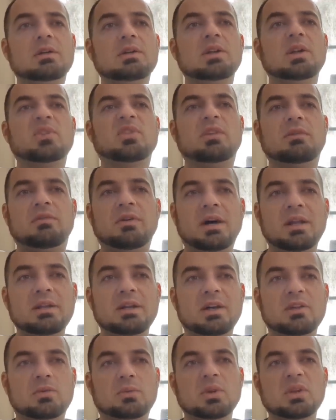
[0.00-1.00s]
you know Stefan
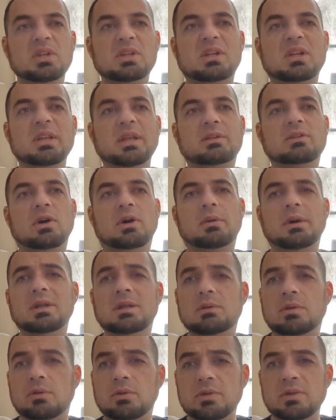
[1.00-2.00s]
Das really clicked
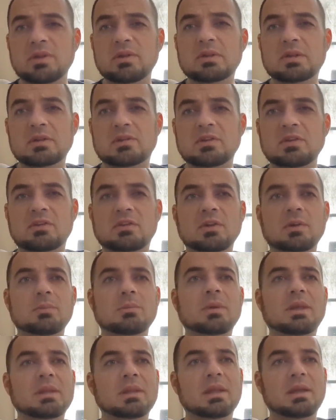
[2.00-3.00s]
already with the, the
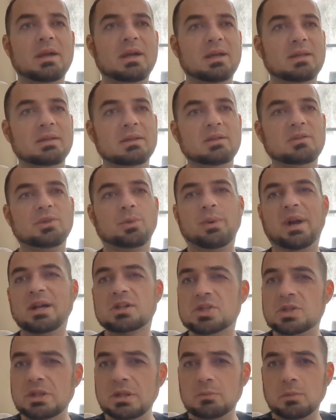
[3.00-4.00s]
system and the, and the
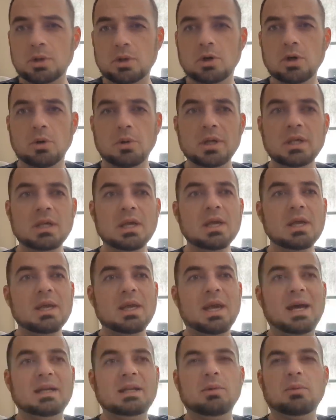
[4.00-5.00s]
direction that we're going,
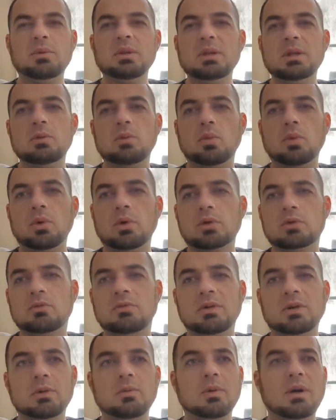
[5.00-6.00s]
and it really worked
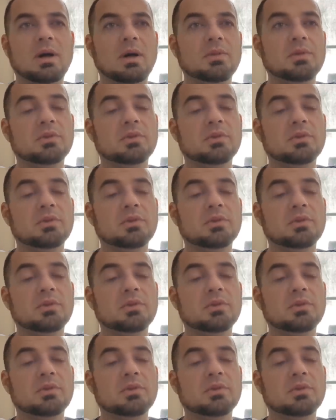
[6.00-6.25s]
very well.